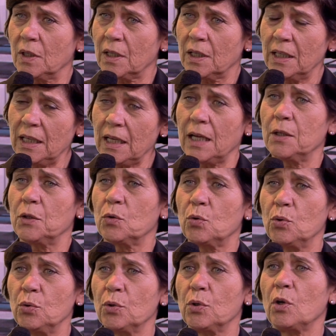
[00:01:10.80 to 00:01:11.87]
real
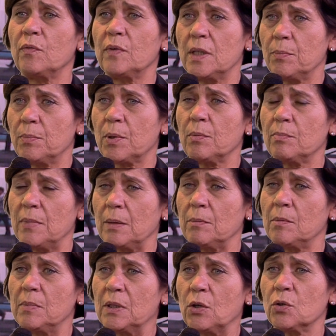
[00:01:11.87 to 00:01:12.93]
cure of the
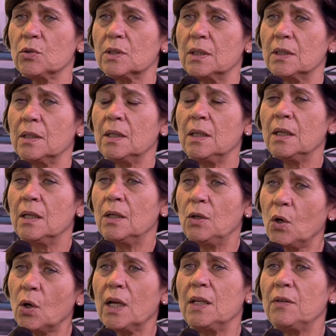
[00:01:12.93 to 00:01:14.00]
problem, because the
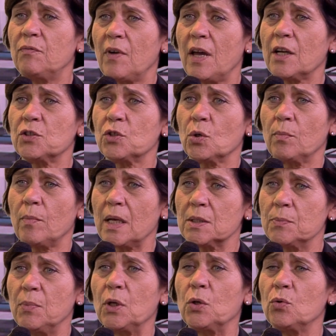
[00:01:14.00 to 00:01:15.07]
local infection
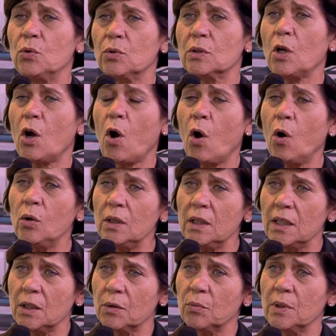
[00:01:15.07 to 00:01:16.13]
must be cured
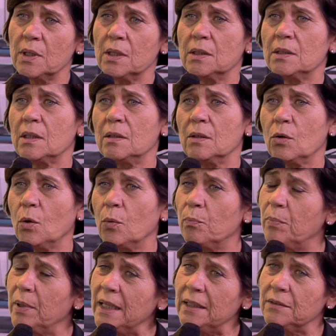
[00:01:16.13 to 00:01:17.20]
only with the
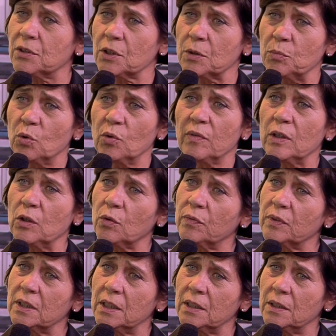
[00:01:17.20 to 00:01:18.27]
complete removal
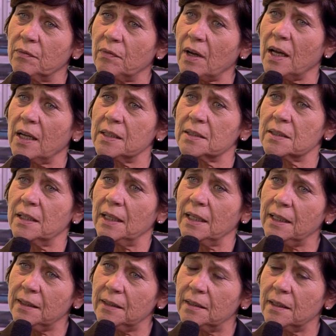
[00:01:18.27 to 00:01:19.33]
of the device,
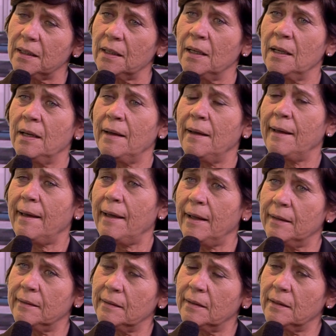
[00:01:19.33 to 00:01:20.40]
lead
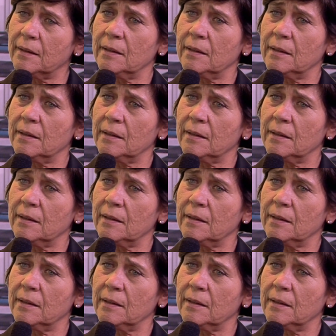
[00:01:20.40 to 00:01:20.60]
and